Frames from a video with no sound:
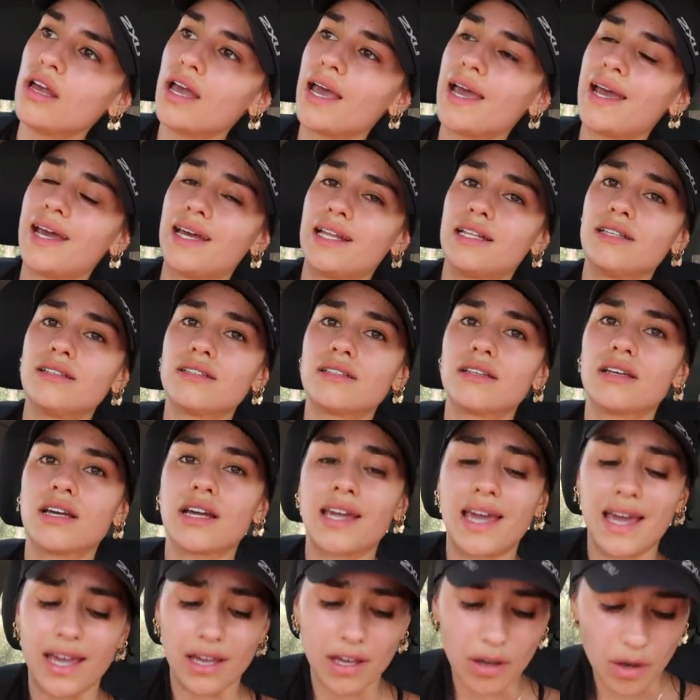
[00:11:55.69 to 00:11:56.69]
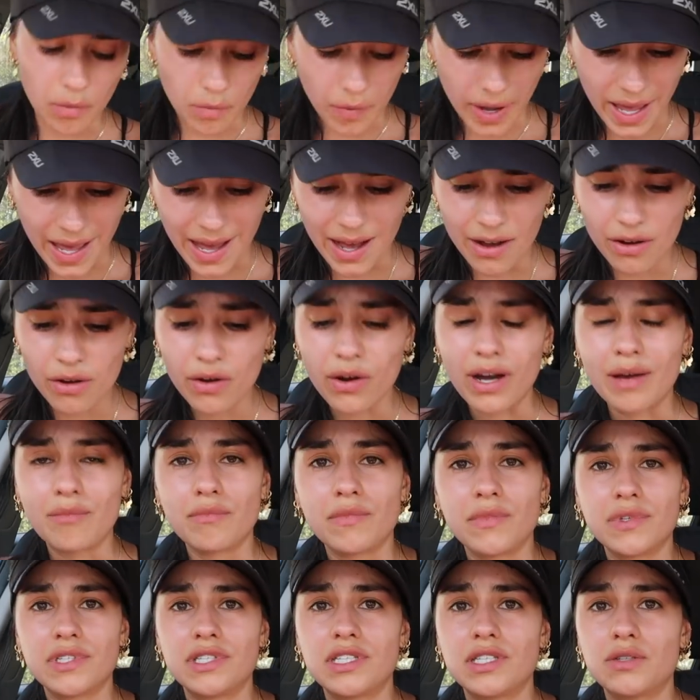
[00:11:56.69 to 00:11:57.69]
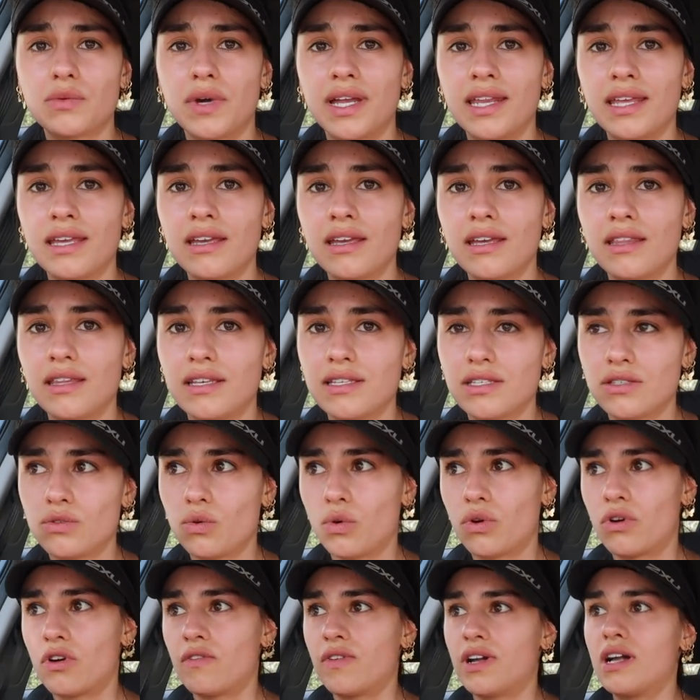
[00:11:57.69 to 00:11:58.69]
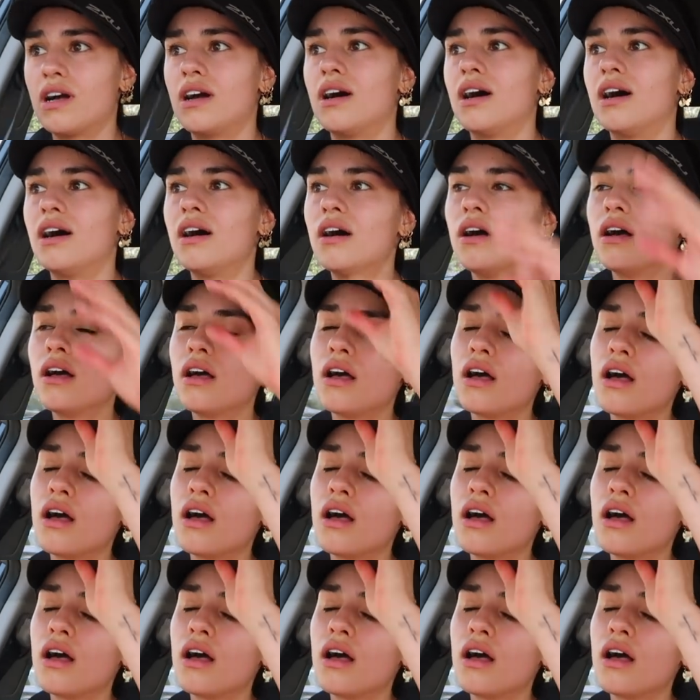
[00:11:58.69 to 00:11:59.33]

And okay, wow, I'm sweating in this sauna of a car.